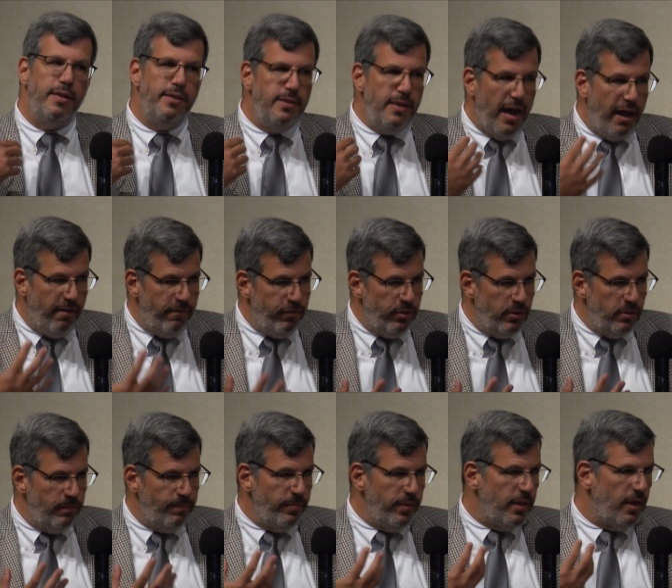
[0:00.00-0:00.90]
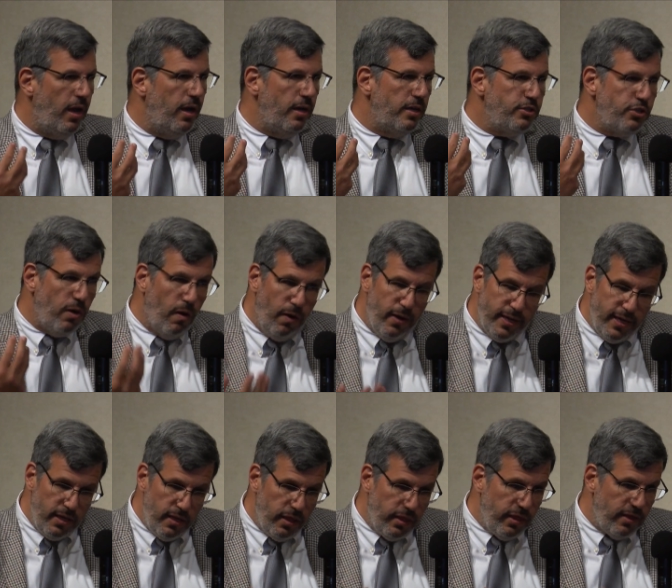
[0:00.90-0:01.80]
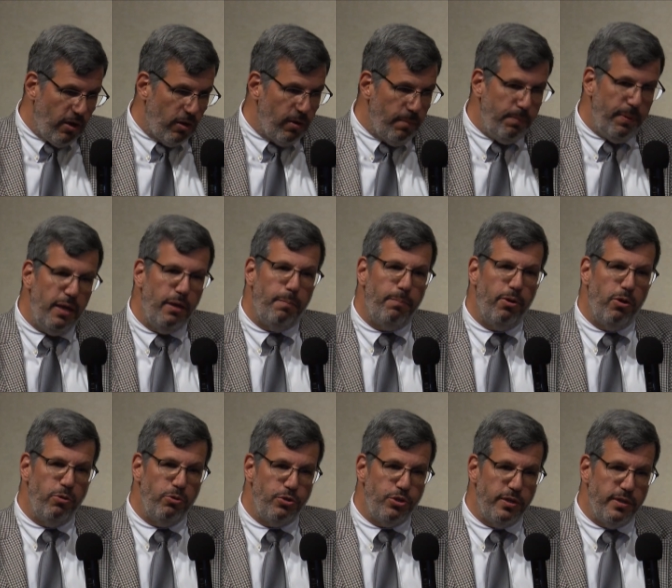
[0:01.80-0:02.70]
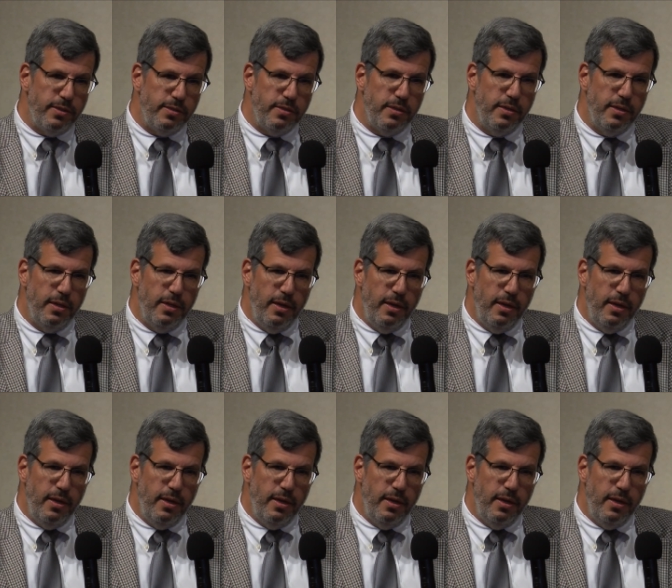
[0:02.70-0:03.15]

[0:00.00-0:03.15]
novel targeted therapy approaches.